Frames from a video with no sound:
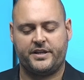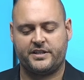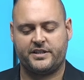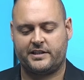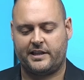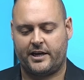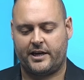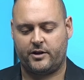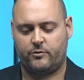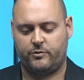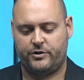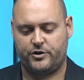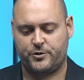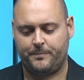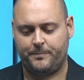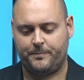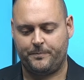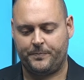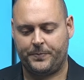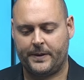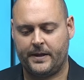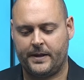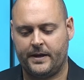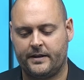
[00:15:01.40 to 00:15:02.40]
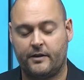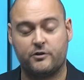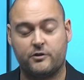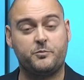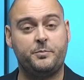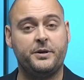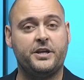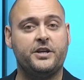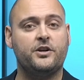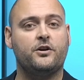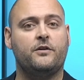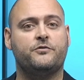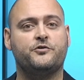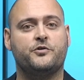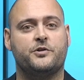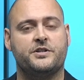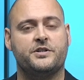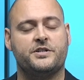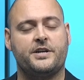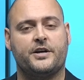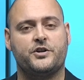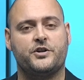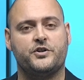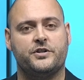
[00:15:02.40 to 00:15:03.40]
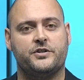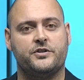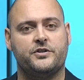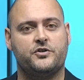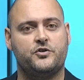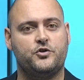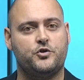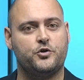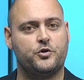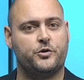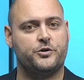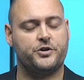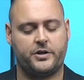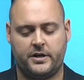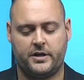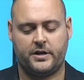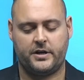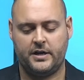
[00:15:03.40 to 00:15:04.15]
language. Now, speaking of transactions, Georgia,